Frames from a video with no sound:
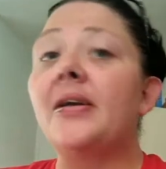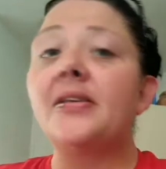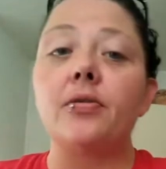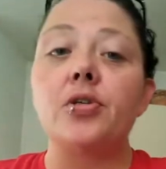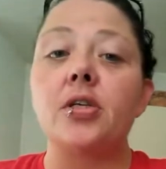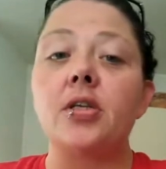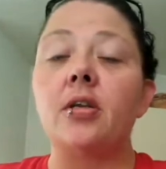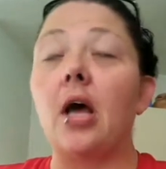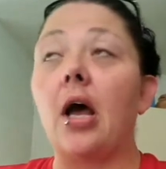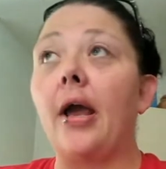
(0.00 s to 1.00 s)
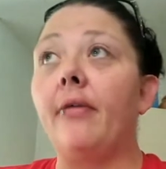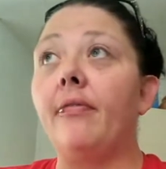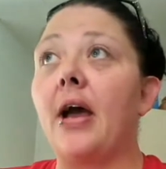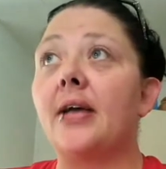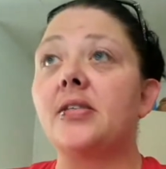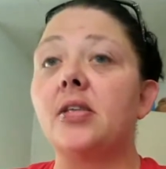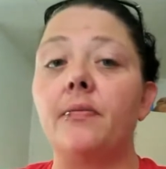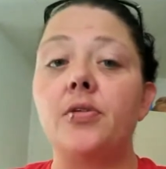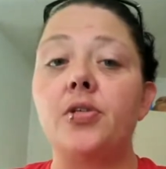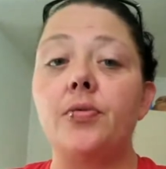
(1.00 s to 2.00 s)
solution, I've asked
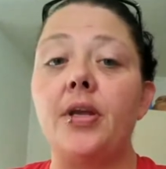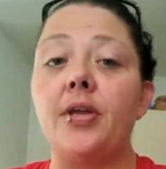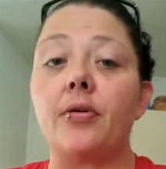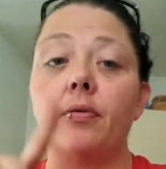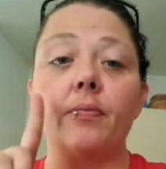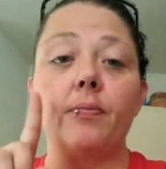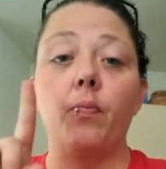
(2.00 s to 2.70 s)
them to either,